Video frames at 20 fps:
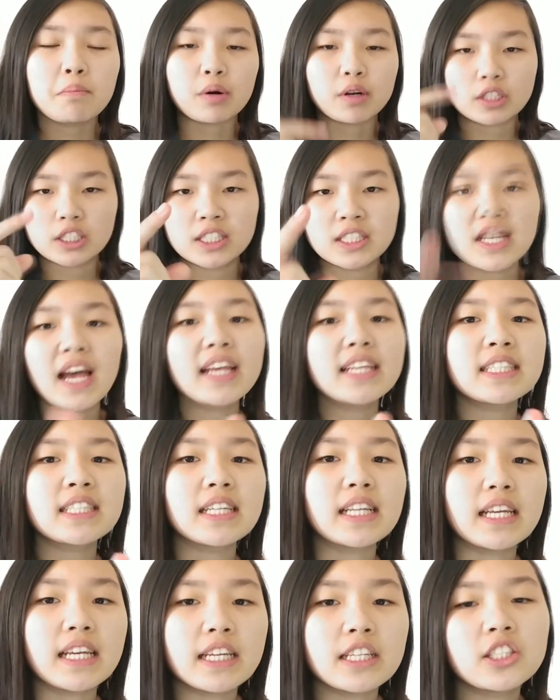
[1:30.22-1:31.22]

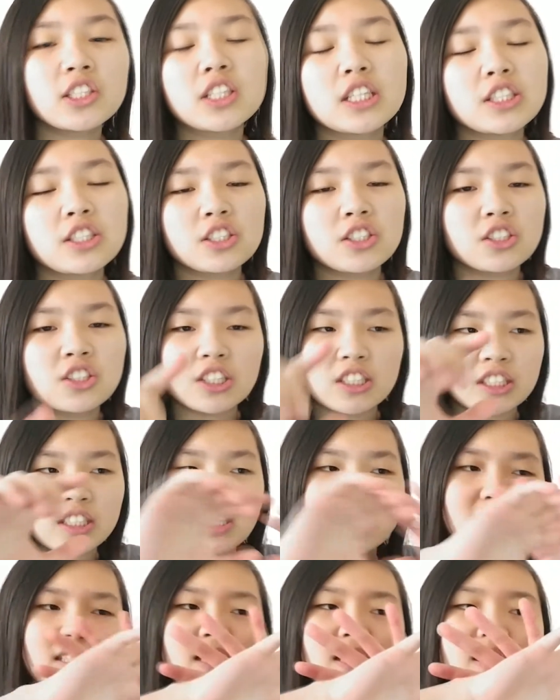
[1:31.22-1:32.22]
Precisely. It's just
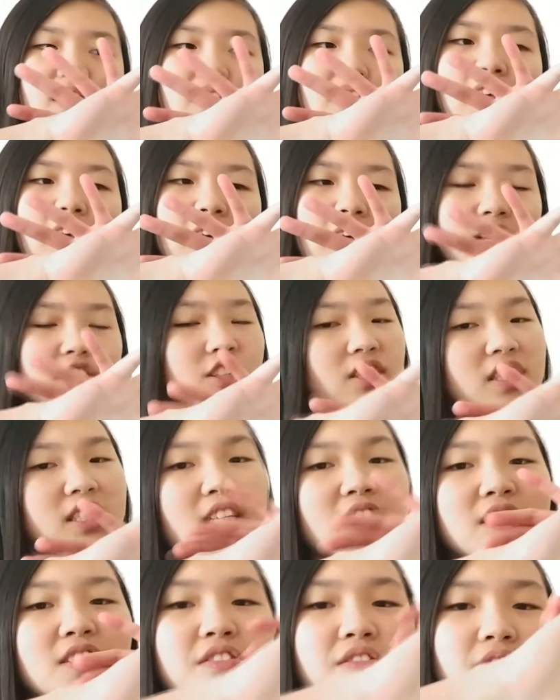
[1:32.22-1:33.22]

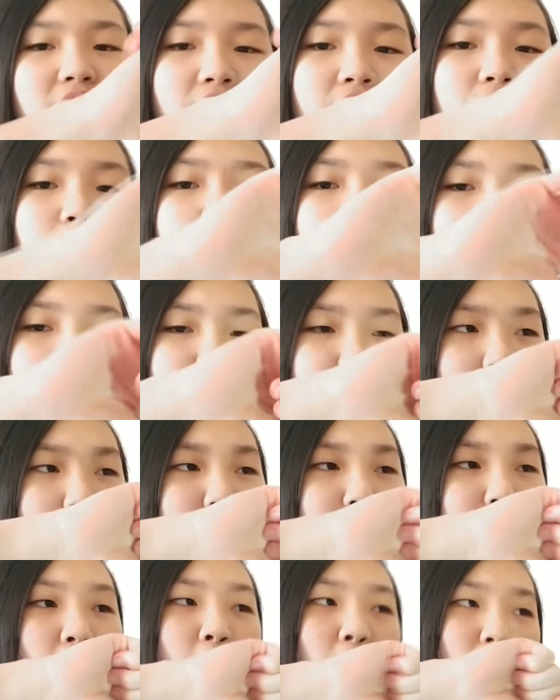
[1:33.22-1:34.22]
as if you just
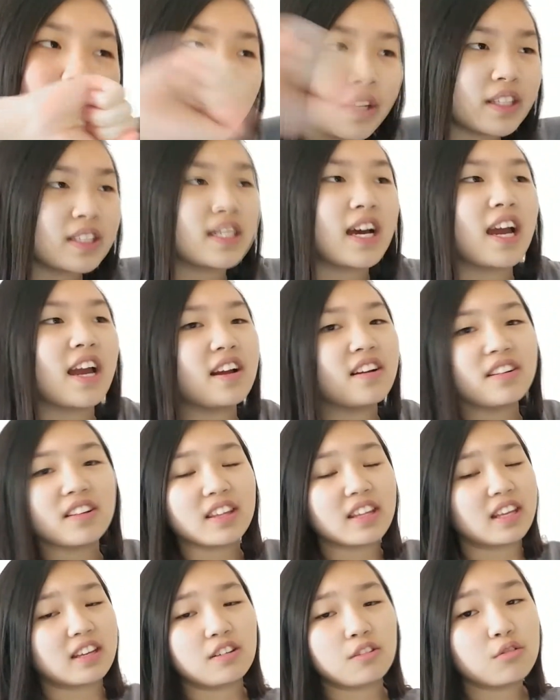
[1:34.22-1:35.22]
rip a whole entire
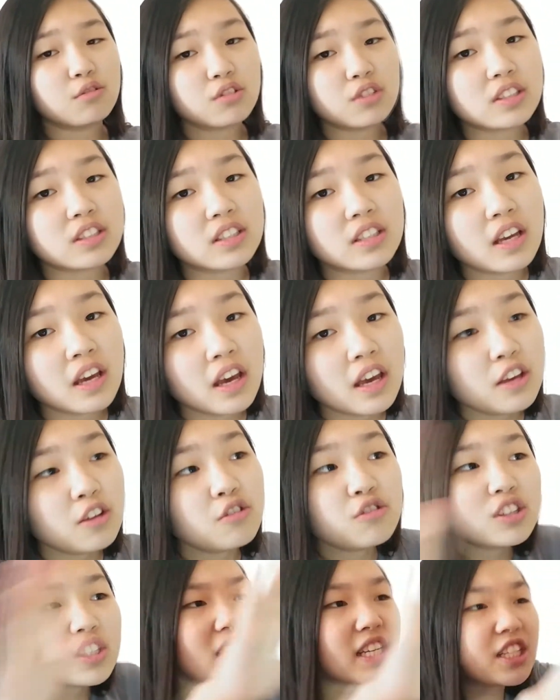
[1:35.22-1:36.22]
thing. You just
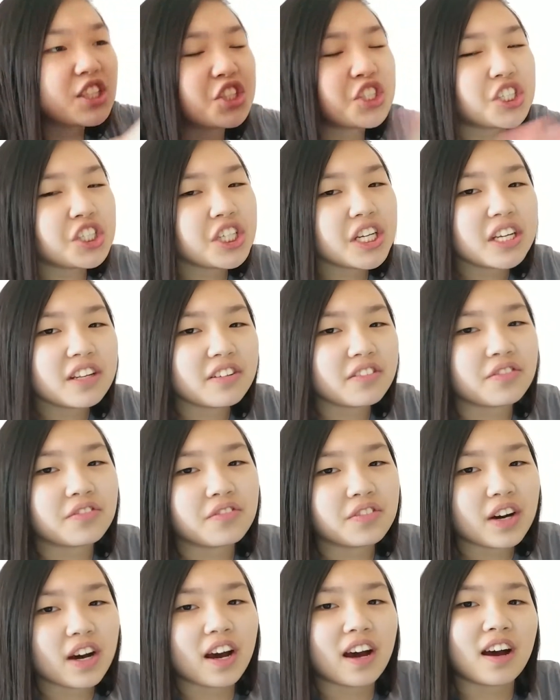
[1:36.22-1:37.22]
get a sheet
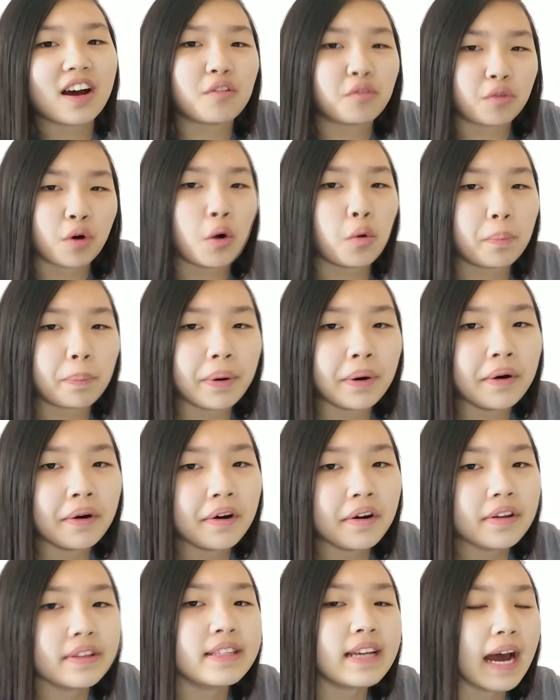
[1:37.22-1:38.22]
of rope.
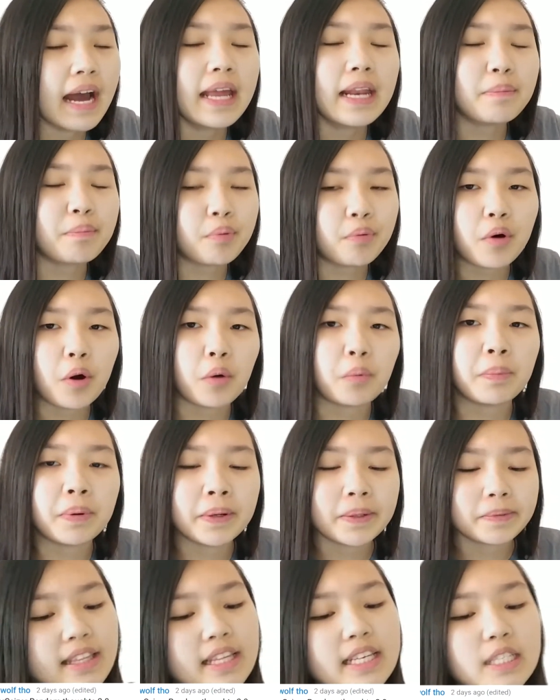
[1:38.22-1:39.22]
Tied up rope.
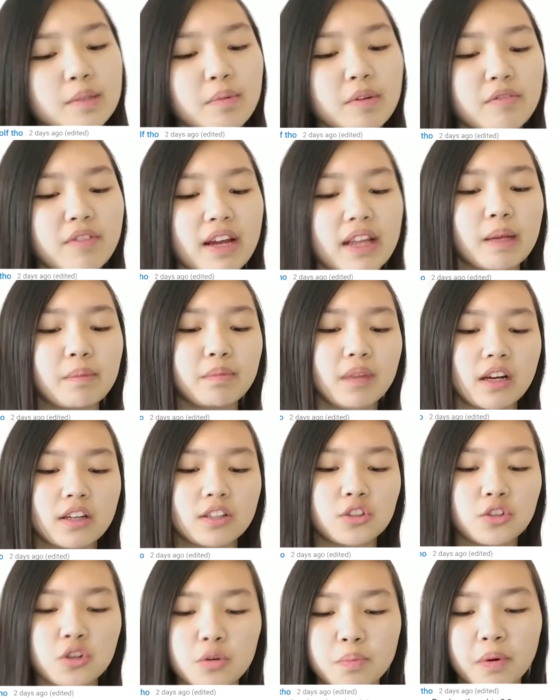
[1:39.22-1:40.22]
This has been Random
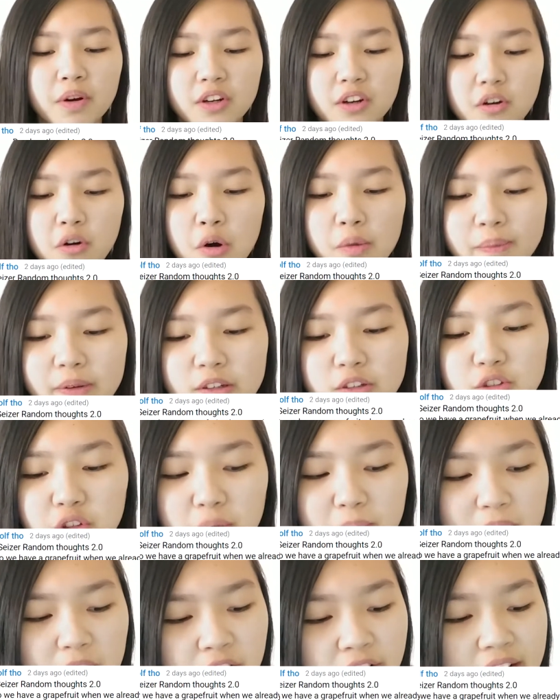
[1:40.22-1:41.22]
Thoughts 2.0. I hope you
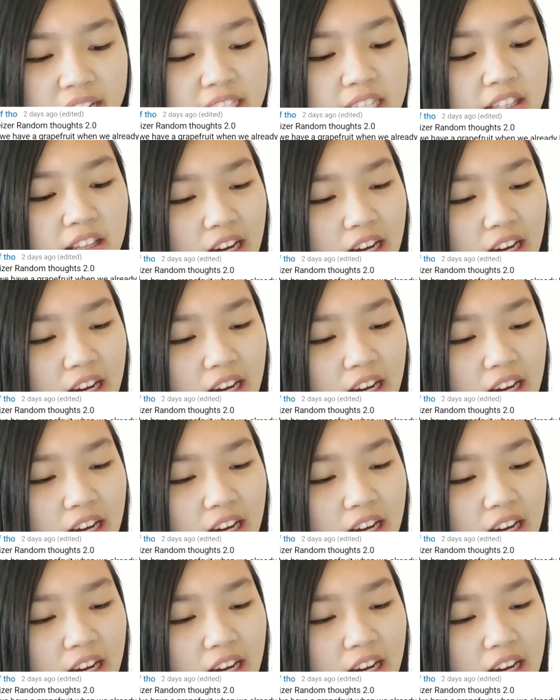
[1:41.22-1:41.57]
enjoyed my crazy